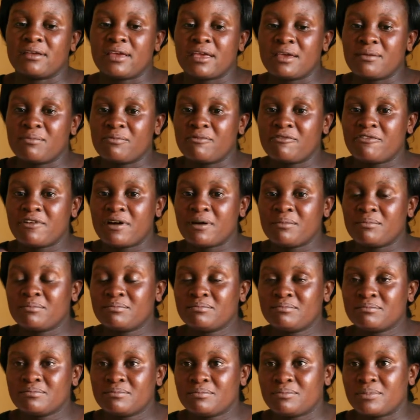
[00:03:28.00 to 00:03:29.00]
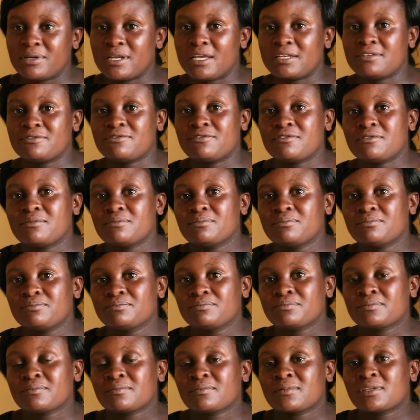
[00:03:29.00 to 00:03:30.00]
M-Farm platform.
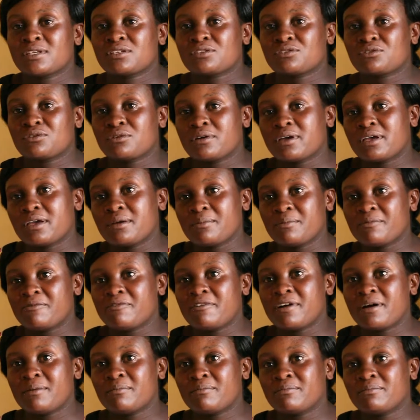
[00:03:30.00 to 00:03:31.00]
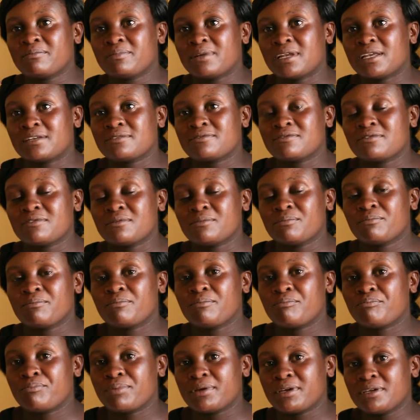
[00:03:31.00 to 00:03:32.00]
So farm platform
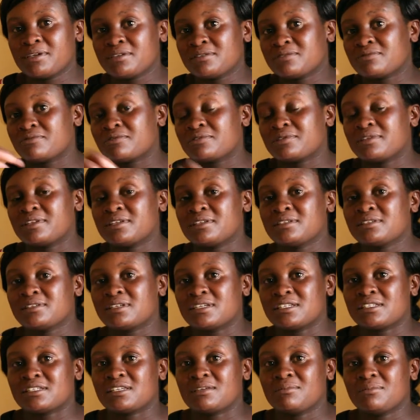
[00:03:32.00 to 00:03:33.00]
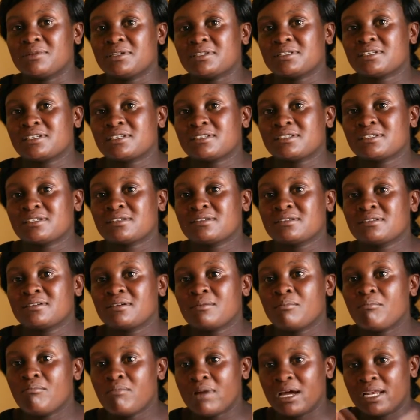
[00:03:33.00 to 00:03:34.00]
pays for these SMSs,
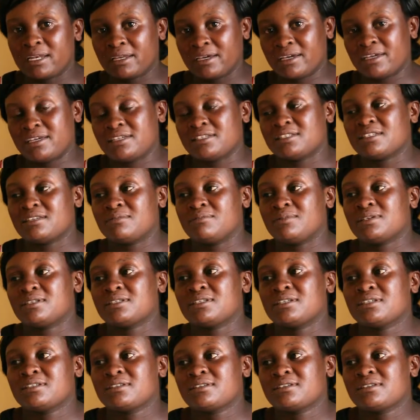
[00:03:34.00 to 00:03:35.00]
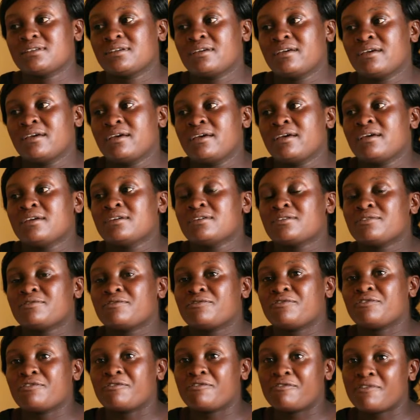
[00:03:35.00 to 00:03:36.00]
bulk SMSs,
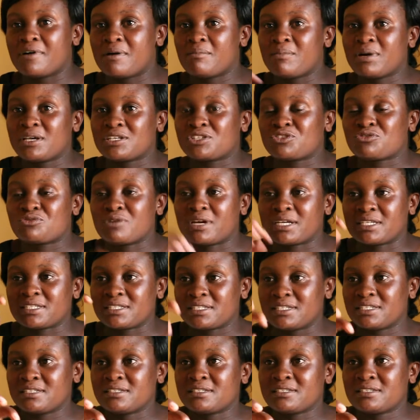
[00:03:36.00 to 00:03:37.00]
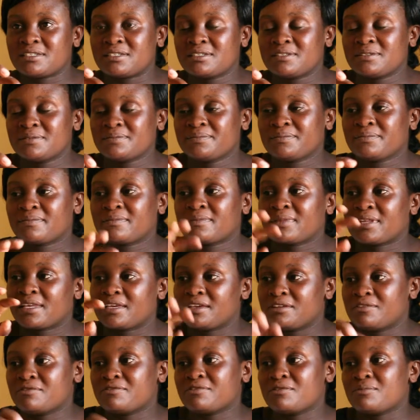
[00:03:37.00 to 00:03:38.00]
for farmers to access
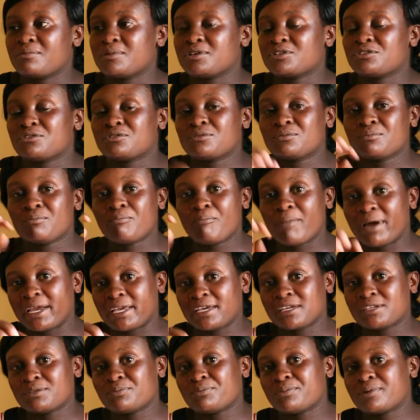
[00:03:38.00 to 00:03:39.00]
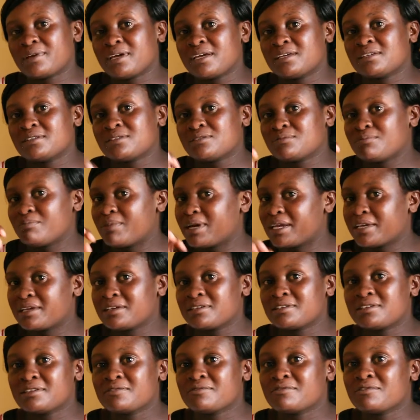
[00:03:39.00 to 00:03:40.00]
information, market price,
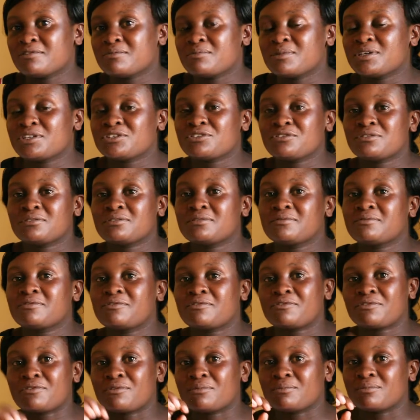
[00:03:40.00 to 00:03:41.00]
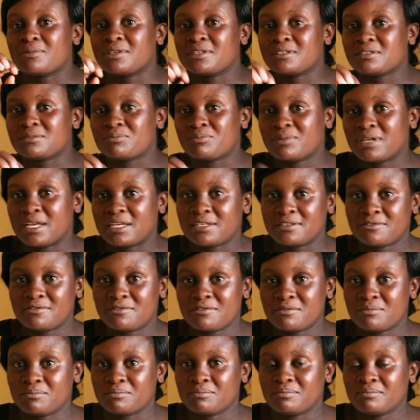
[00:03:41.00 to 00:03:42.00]
market information from this
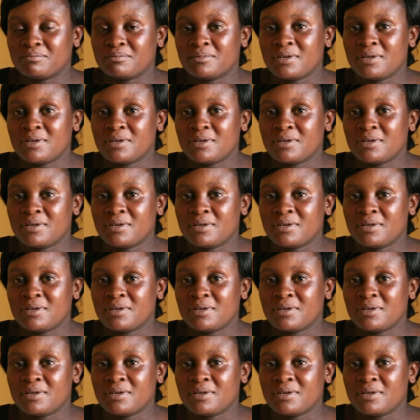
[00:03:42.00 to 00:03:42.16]
platform.